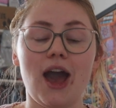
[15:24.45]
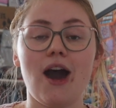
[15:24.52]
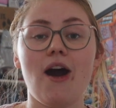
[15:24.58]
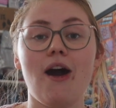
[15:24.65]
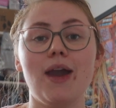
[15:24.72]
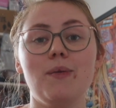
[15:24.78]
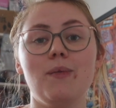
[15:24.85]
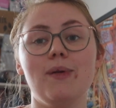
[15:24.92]

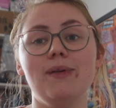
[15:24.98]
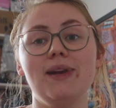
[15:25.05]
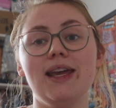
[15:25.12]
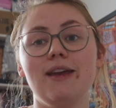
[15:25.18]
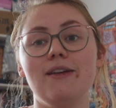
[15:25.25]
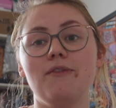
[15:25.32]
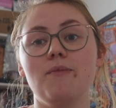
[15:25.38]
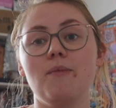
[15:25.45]
I will
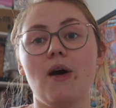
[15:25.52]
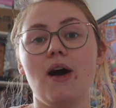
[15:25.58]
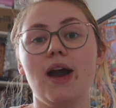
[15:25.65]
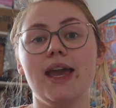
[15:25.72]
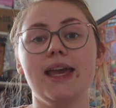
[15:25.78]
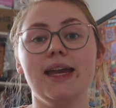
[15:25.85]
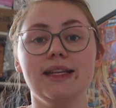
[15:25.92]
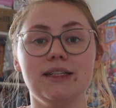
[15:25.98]
leave
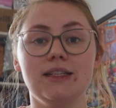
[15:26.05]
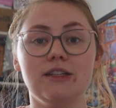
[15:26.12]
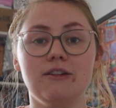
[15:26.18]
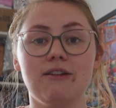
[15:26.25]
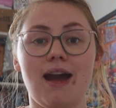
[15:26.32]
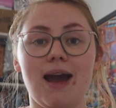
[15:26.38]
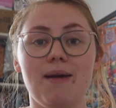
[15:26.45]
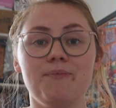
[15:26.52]
my
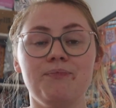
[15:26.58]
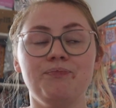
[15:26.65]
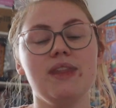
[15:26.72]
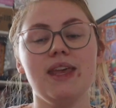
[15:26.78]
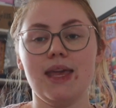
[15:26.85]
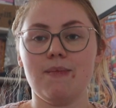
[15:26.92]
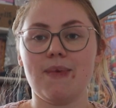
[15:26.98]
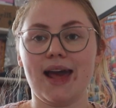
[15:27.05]
Instagram,
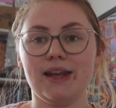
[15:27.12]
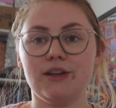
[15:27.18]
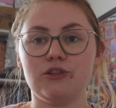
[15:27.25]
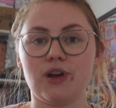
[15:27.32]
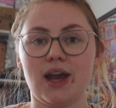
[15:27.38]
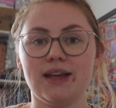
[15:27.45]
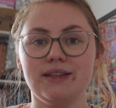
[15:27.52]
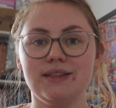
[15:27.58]
email
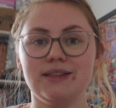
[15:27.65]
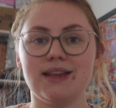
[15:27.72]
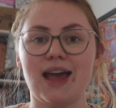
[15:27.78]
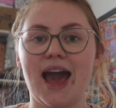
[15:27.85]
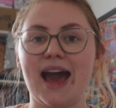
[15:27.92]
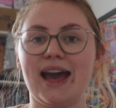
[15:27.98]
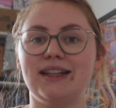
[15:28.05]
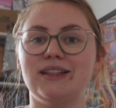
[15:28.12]
address,
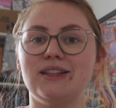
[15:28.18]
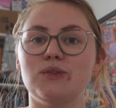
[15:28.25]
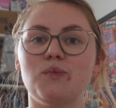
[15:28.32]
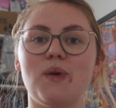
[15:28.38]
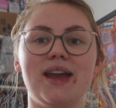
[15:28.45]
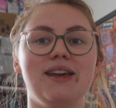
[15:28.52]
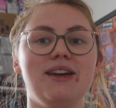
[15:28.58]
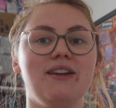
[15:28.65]
and
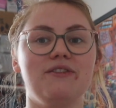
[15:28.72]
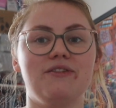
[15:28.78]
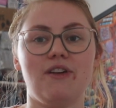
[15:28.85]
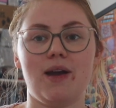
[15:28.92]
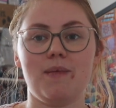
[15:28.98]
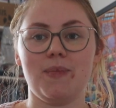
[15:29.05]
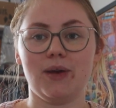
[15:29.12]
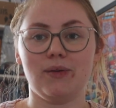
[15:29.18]
where you can
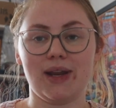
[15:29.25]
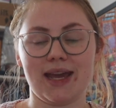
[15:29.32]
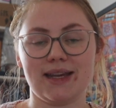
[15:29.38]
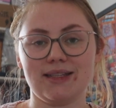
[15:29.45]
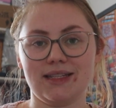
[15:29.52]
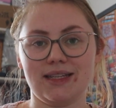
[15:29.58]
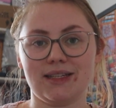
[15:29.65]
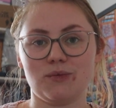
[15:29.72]
find me on
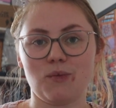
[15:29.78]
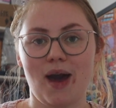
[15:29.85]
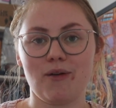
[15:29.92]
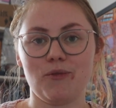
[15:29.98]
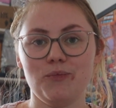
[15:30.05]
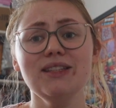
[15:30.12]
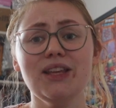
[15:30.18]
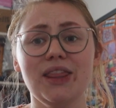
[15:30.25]
Etsy as
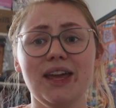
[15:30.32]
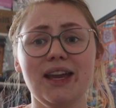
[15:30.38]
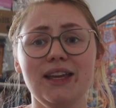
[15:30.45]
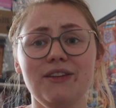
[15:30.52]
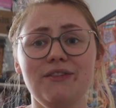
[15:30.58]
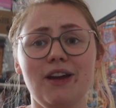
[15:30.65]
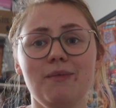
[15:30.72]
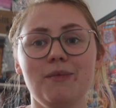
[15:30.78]
well. So
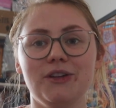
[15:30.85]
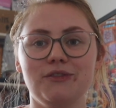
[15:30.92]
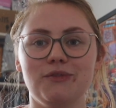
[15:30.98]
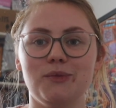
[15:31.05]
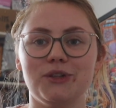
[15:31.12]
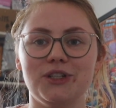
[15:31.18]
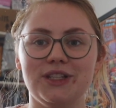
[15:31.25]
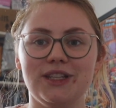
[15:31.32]
thank you very much
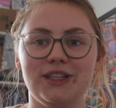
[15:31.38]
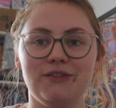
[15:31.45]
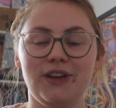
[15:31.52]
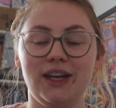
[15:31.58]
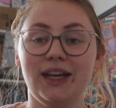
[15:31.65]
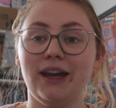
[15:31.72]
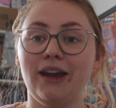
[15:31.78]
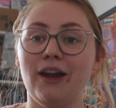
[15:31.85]
for watching this
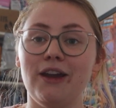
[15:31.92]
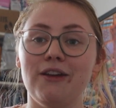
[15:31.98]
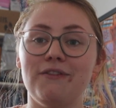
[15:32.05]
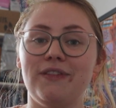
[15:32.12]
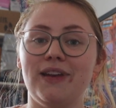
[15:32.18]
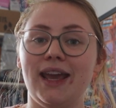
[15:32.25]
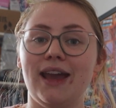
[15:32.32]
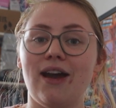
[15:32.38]
video.
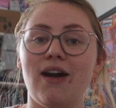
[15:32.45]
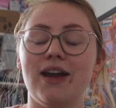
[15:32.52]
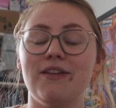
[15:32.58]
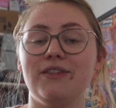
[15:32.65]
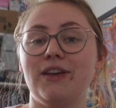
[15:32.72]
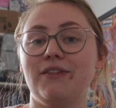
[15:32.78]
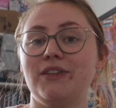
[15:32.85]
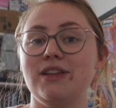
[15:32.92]
Hopefully
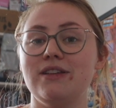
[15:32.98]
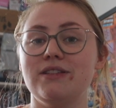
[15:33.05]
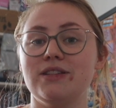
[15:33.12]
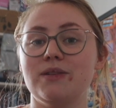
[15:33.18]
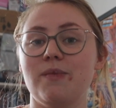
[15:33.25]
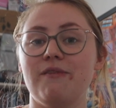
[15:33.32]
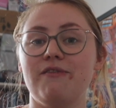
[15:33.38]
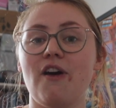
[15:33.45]
I've given you
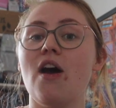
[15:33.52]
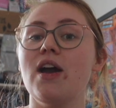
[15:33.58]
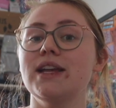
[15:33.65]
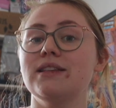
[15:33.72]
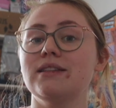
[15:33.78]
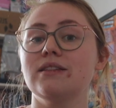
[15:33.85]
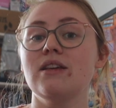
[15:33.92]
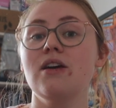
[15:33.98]
some
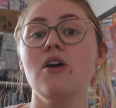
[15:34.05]
advice